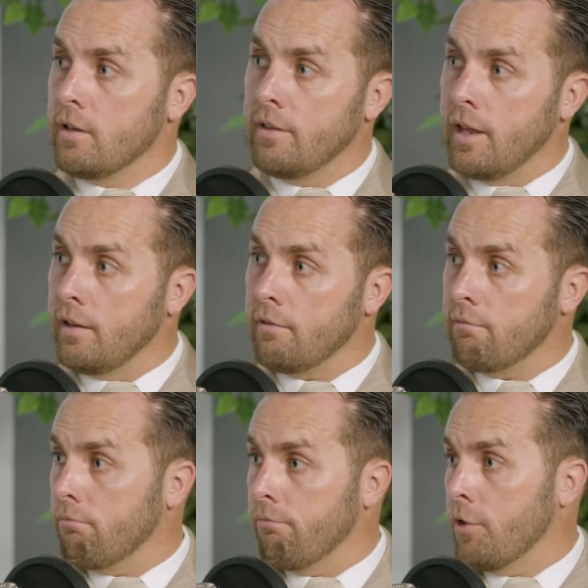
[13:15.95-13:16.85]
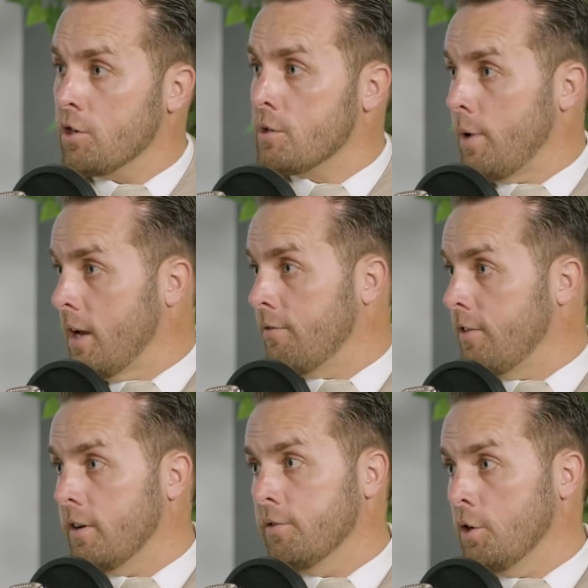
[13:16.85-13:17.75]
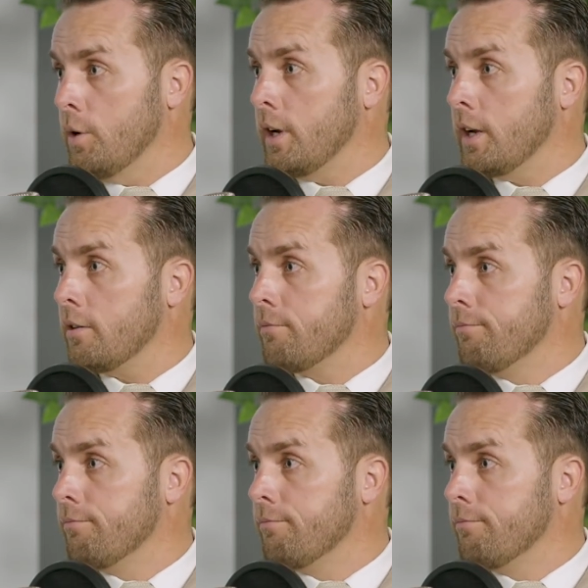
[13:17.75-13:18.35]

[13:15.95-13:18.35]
then there's a benefit of doing it.